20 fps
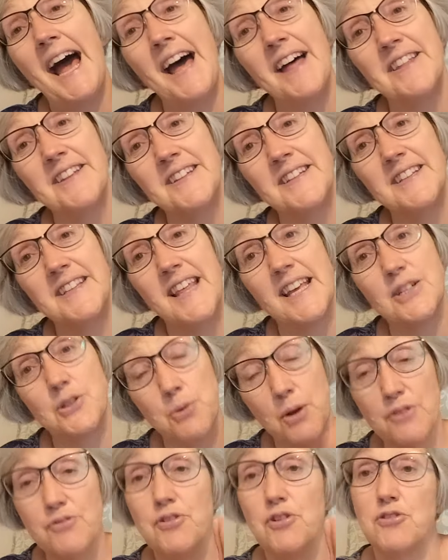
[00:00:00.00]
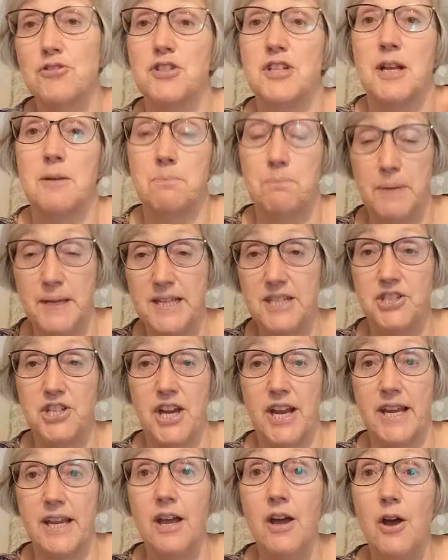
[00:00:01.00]
And their 12-year-old son,
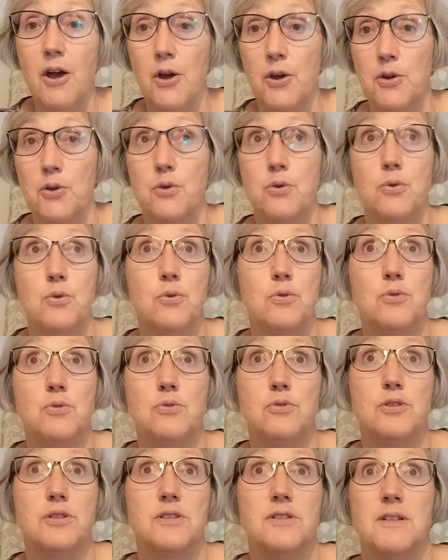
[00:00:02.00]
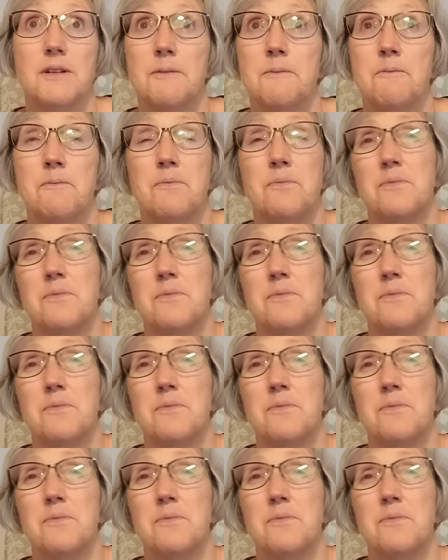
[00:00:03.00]
PJ, who's